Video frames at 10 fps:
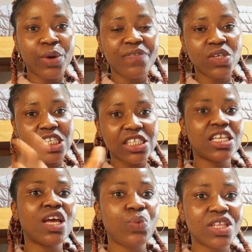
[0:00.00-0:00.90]
But if you
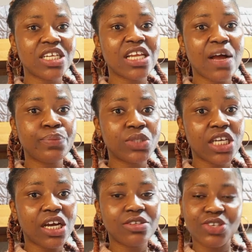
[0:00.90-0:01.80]
stay within
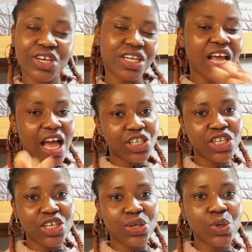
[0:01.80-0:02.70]
Abuja, you can
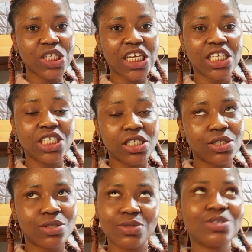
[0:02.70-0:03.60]
actually go there,
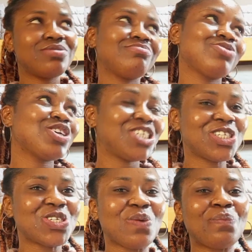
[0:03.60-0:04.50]
not
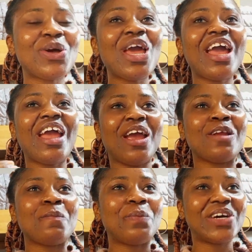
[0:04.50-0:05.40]
jig job,
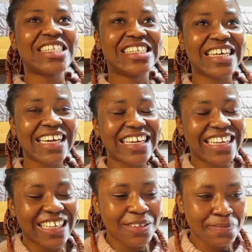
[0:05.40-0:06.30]
in person.